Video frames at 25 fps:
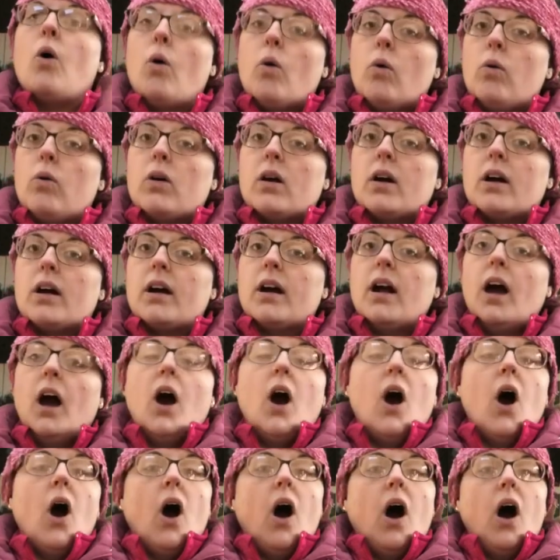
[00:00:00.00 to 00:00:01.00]
or
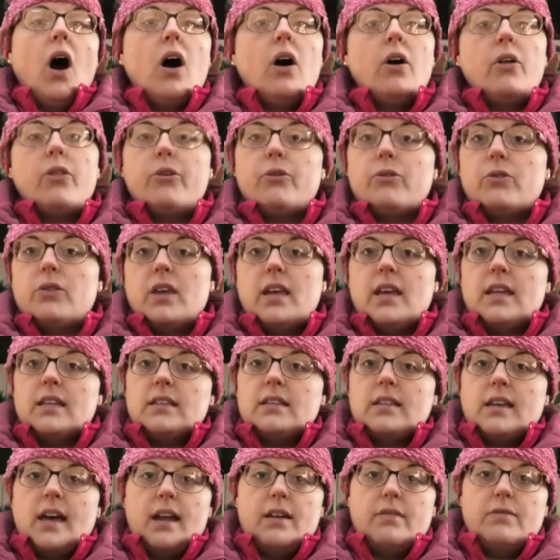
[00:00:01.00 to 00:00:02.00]
all through the
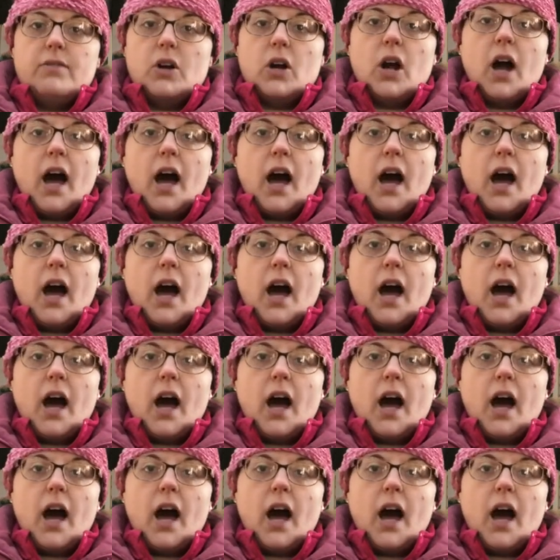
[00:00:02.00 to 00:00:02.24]
inside of your